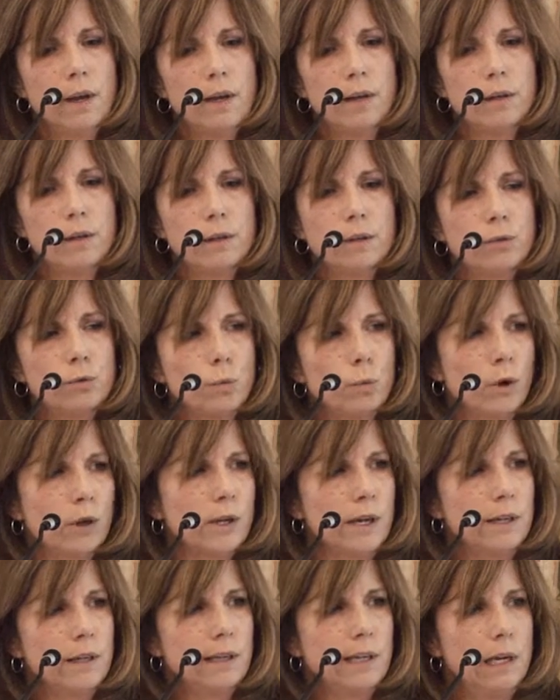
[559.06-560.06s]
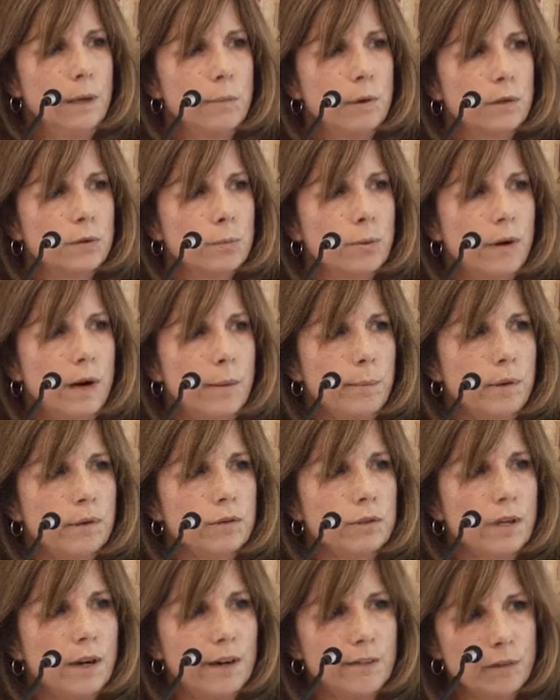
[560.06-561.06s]
is working to keep its
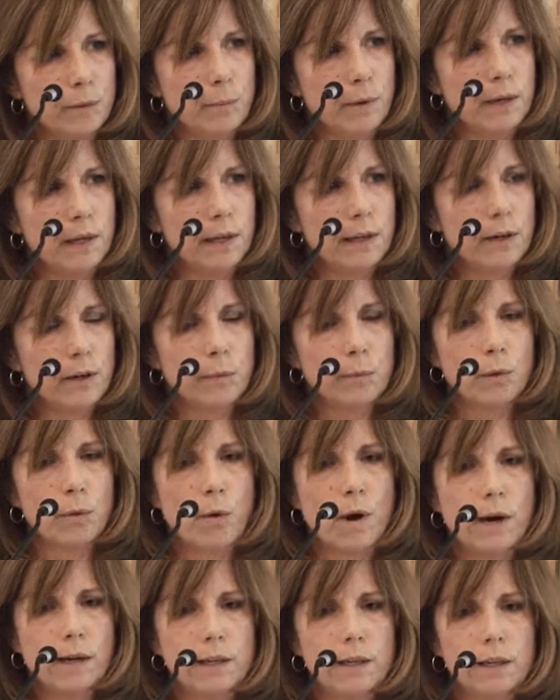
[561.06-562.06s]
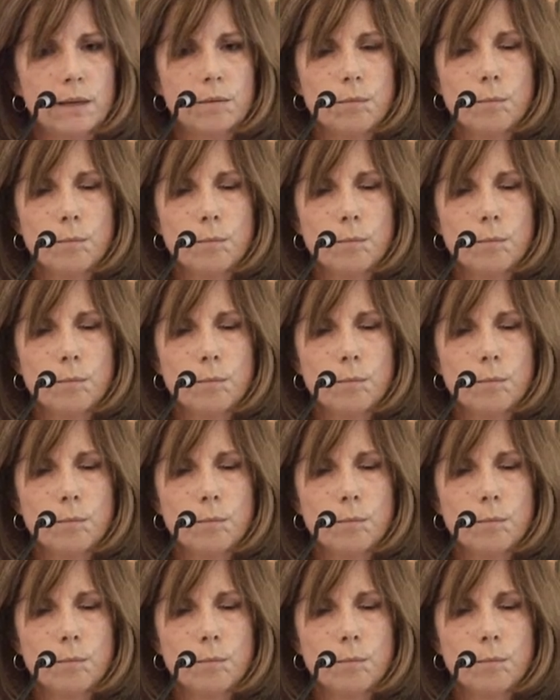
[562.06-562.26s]
promise to everybody here in Milwaukee.